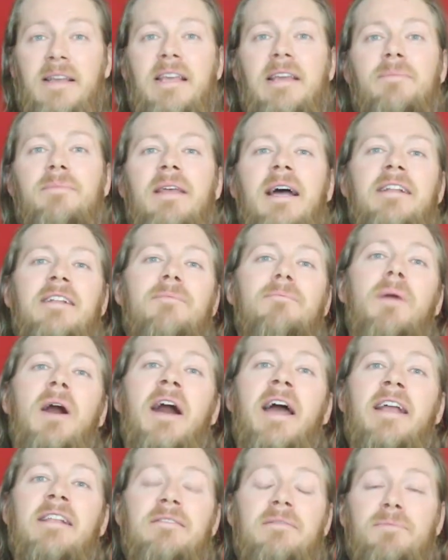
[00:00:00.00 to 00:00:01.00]
Keep that in
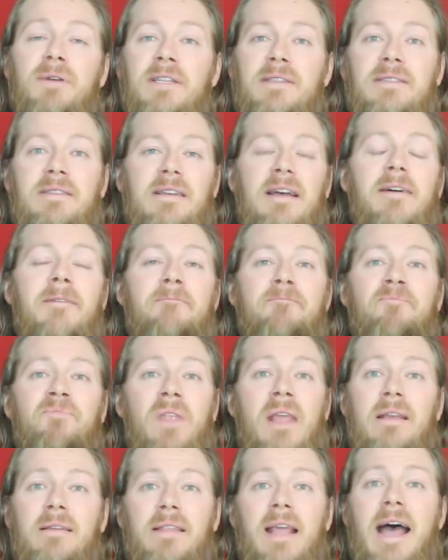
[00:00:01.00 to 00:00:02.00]
mind. But
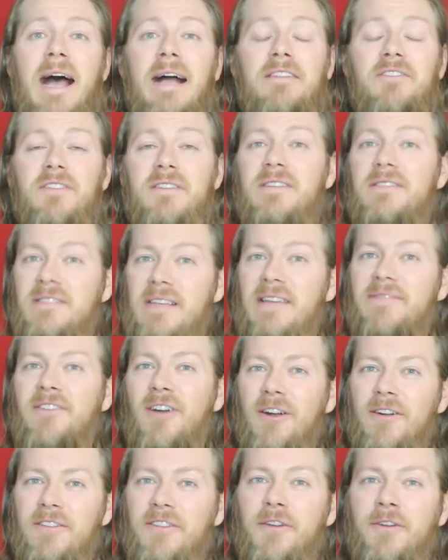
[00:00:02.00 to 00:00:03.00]
yeah, just
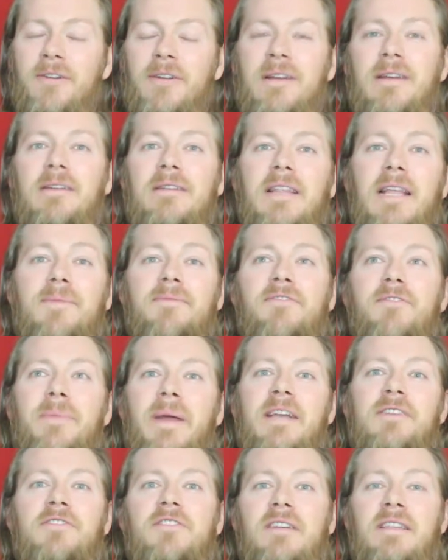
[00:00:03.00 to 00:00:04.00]
safeguard your
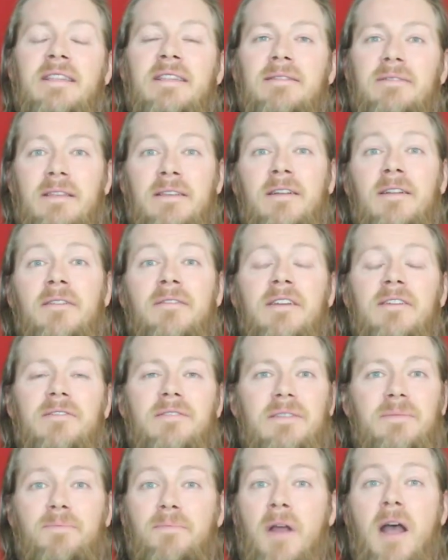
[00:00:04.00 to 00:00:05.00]
information. You know,
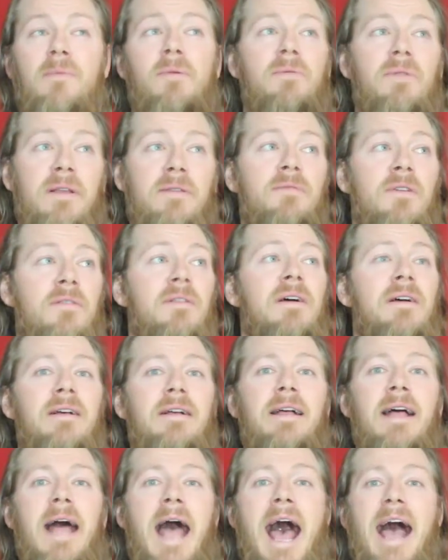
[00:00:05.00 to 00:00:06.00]
there's probably the
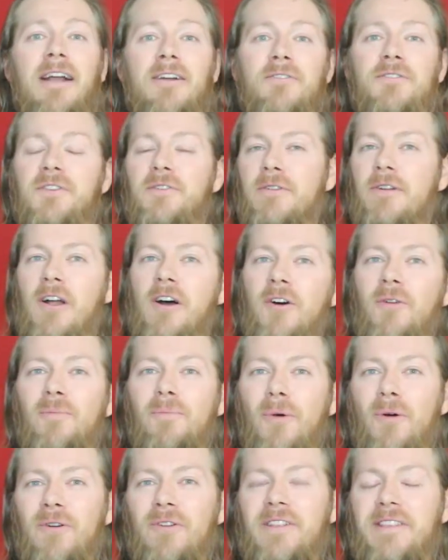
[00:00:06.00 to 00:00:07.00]
hackers are at
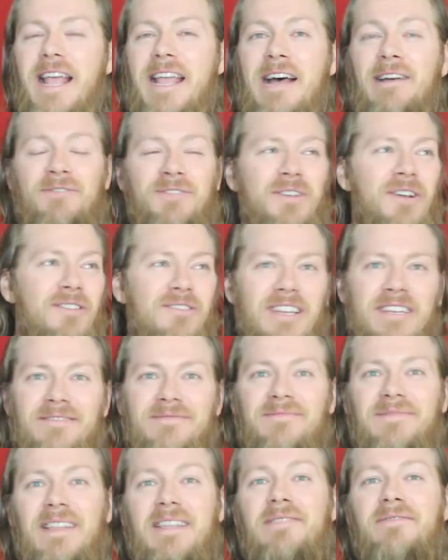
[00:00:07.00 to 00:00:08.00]
home more now so
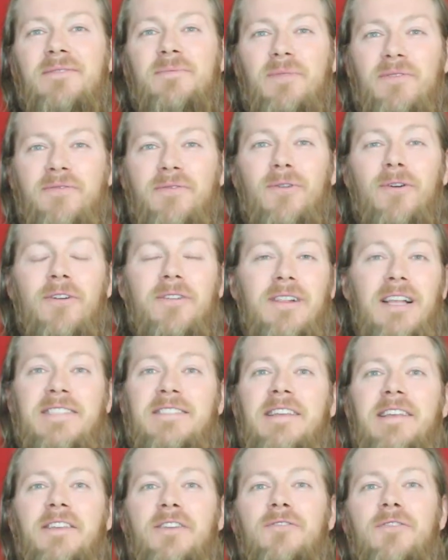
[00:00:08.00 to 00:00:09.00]
than even before.
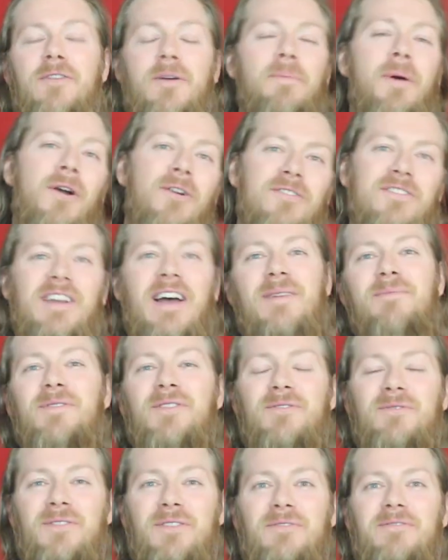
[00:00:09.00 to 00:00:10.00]
Let's say you were a part-time
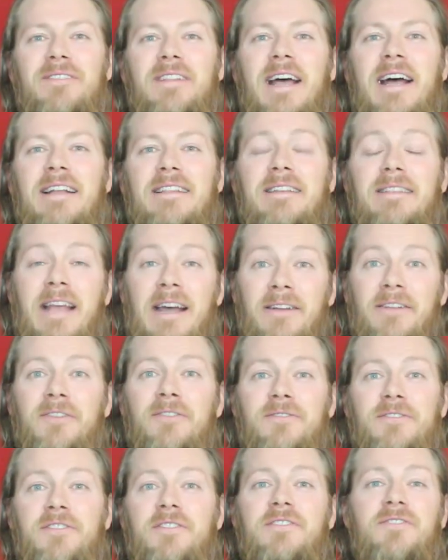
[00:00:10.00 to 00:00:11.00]
dude doing that, and now
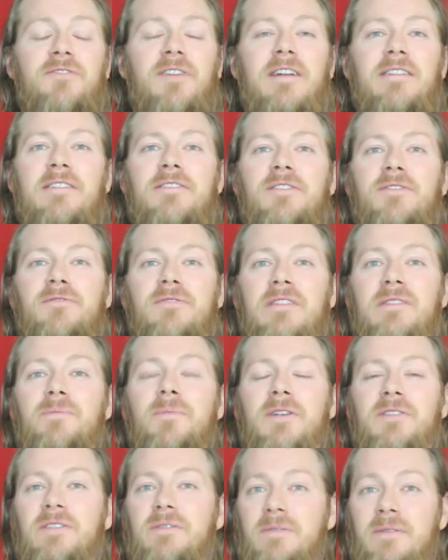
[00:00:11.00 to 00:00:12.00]
you're just trying to do it as
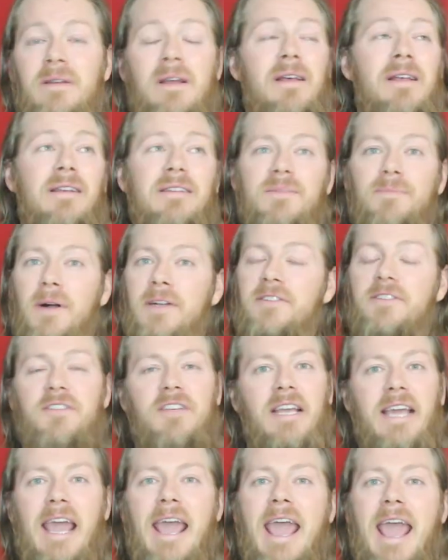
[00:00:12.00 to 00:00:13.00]
much as
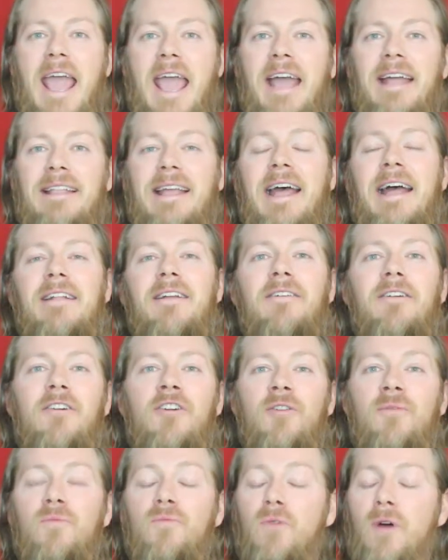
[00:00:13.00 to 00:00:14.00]
you can at
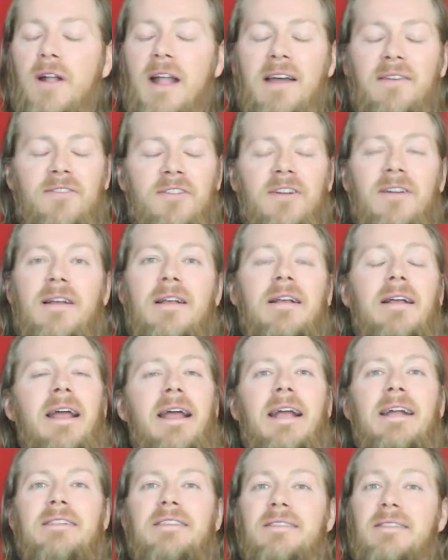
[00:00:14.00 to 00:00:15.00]
home, whatever.
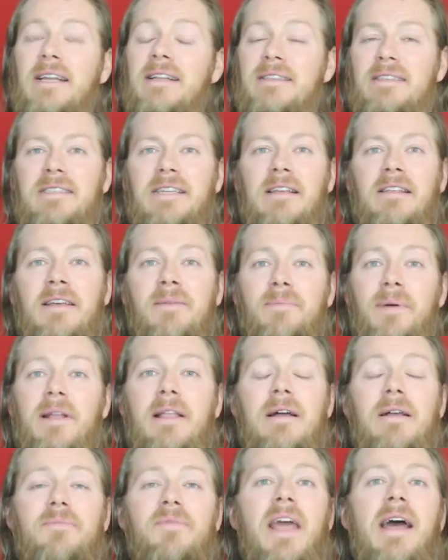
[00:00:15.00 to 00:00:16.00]
It's silly.
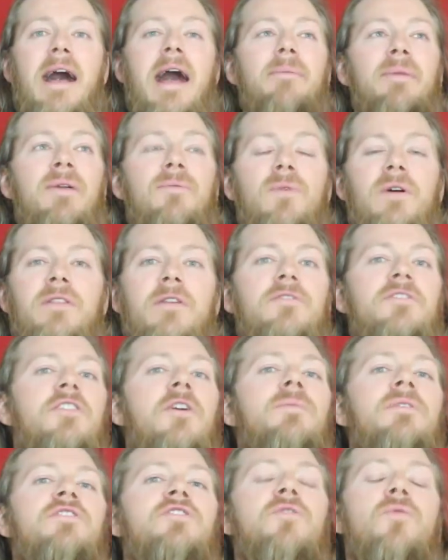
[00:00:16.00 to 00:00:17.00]
But yeah, I mean, when there's
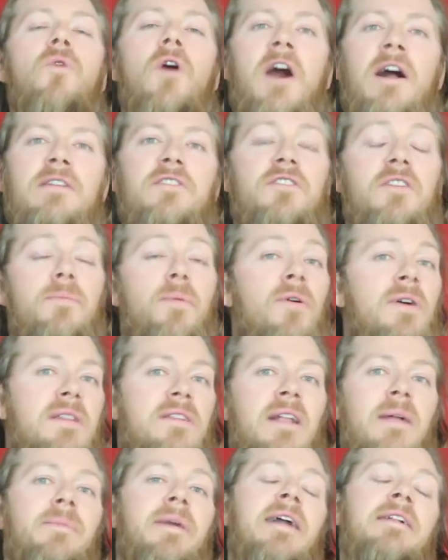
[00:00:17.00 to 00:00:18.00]
so much to watch, the
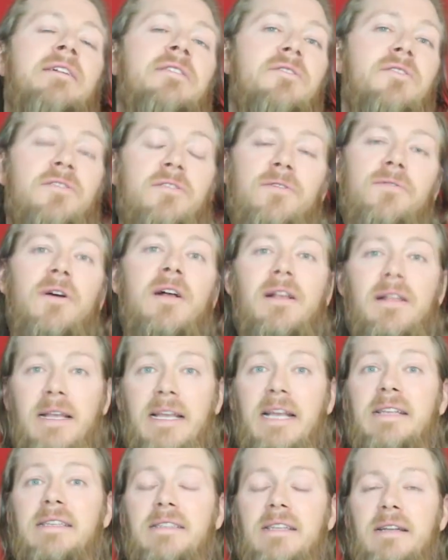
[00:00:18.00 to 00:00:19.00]
point that I'm getting to
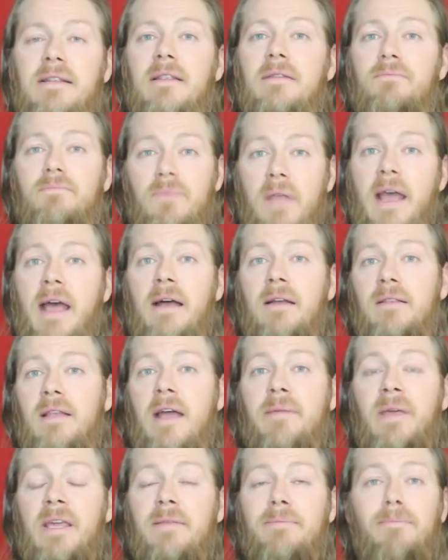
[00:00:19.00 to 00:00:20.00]
is that, yeah,
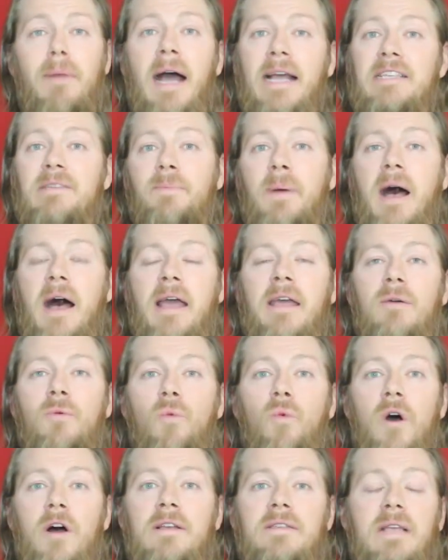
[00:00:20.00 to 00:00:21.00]
I mean, My Spy
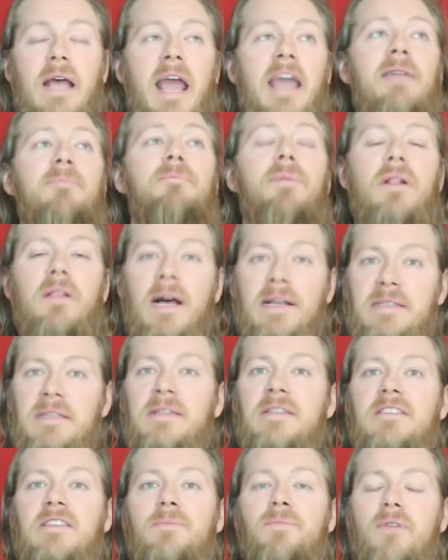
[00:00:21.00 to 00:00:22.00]
was a
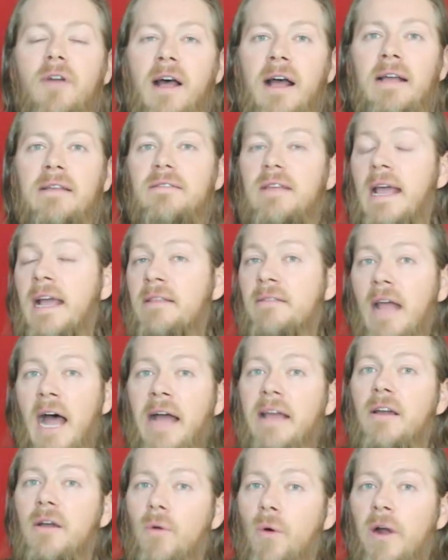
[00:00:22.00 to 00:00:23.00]
pleasant surprise, and
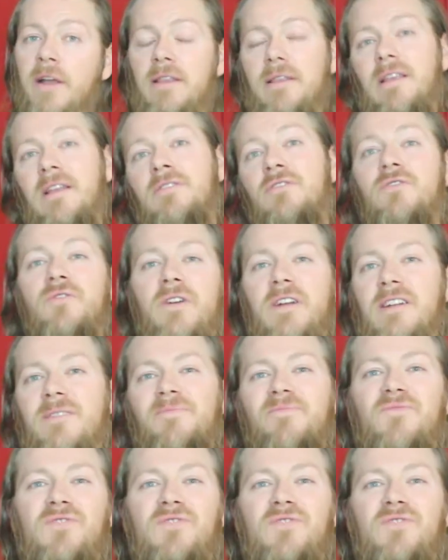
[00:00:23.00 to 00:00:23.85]
I quite enjoyed it.